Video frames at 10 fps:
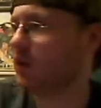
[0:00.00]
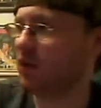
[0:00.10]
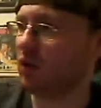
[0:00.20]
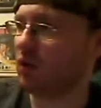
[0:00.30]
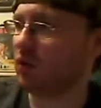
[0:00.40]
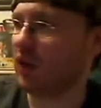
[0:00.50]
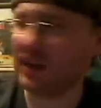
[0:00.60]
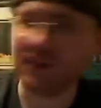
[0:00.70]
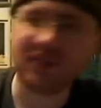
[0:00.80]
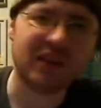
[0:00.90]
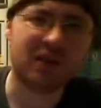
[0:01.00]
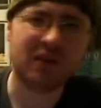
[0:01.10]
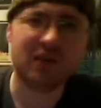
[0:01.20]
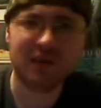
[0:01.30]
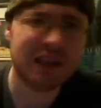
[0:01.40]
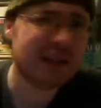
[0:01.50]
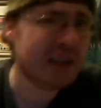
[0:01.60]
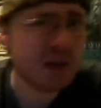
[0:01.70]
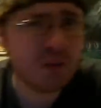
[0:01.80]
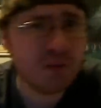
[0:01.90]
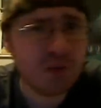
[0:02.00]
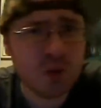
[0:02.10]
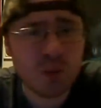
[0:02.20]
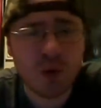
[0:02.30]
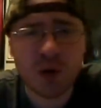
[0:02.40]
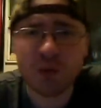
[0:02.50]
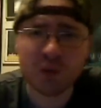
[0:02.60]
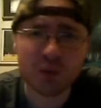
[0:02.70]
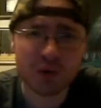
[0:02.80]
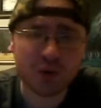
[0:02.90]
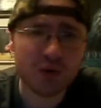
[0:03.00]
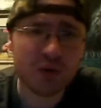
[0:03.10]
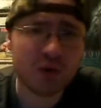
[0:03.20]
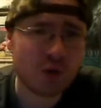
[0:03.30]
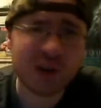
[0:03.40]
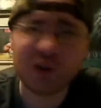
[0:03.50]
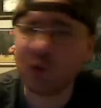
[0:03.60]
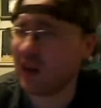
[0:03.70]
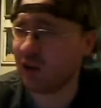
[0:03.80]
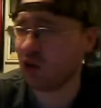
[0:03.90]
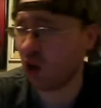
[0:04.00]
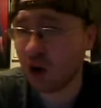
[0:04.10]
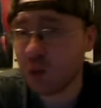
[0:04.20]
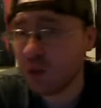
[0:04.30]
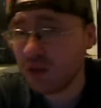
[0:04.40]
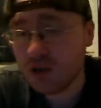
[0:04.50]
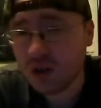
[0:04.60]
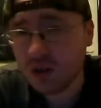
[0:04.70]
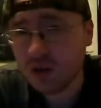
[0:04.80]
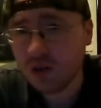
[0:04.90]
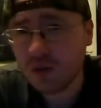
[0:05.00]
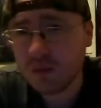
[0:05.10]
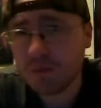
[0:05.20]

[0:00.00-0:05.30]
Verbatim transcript: You know, I guess like they came to a point where the producer and the director were not talking with each other.